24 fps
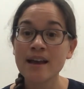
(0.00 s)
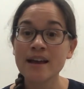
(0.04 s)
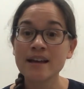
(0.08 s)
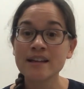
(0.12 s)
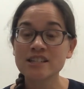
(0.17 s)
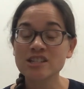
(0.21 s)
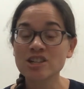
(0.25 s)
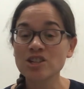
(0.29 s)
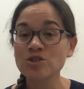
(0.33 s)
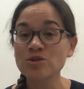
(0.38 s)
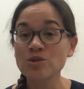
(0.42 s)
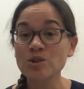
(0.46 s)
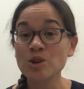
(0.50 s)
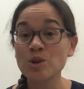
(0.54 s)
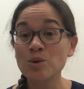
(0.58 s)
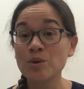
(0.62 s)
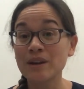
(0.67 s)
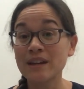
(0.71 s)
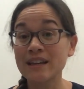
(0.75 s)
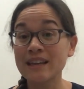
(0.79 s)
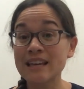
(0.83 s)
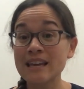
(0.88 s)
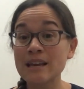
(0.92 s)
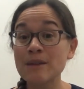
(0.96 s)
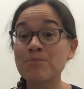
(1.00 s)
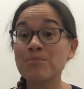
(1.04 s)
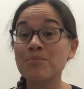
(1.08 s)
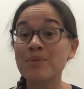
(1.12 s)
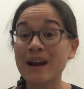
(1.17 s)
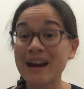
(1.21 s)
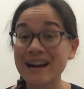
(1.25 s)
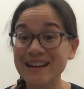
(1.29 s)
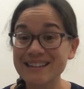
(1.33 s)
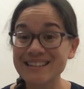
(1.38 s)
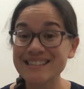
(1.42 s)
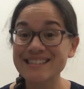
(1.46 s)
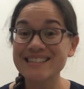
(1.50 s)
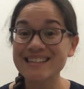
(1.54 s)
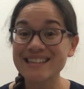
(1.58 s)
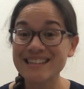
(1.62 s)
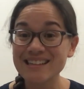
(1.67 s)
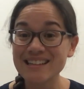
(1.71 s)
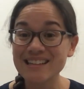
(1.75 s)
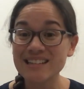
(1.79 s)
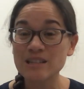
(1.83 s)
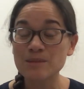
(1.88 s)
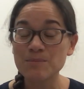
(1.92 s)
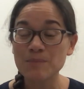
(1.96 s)
Children who can keep practicing
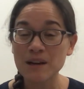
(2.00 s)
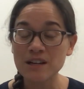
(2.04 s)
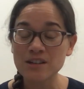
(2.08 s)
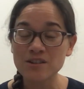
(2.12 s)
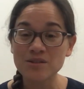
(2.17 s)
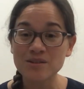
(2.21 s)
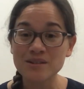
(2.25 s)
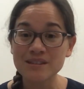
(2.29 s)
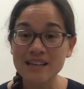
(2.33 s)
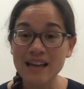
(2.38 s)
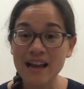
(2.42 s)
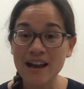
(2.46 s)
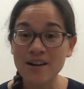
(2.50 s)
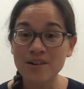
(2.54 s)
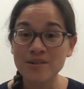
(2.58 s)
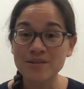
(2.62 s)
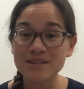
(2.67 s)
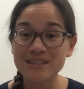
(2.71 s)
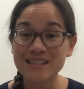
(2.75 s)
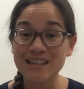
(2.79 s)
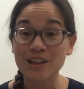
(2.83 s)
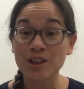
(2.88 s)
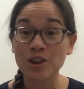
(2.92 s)
these special sounds and